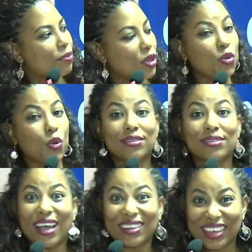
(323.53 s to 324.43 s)
You are
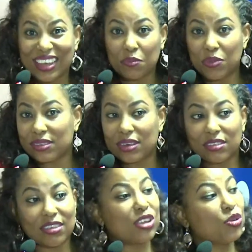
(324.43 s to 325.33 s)
starting a
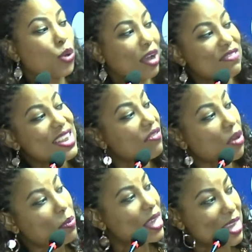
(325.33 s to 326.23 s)
business, yet you have never
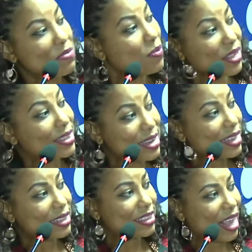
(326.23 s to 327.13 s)
been in
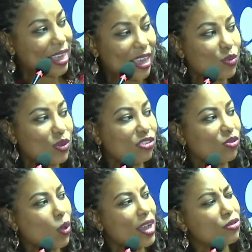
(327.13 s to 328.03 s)
business again, which is
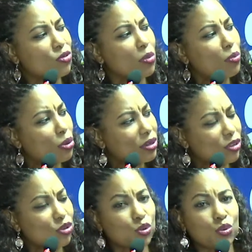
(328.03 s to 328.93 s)
why it's so
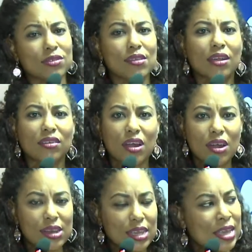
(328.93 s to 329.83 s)
important to start
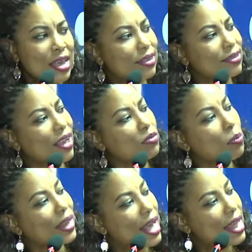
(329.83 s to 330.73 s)
early, start
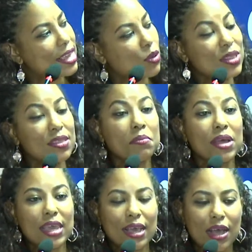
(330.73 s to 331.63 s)
planning. When the
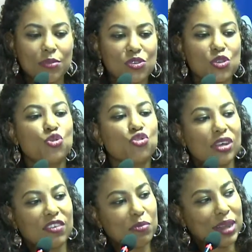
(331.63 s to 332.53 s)
money comes, you should
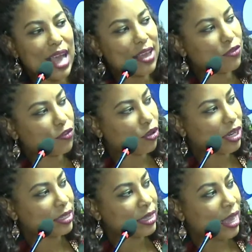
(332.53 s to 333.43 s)
have planned for
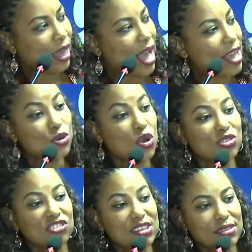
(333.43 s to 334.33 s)
it. And you
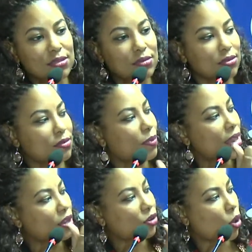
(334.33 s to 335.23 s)
don't just
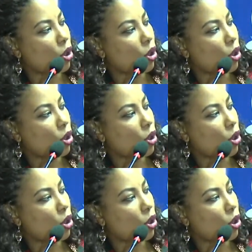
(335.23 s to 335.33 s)
spend it all.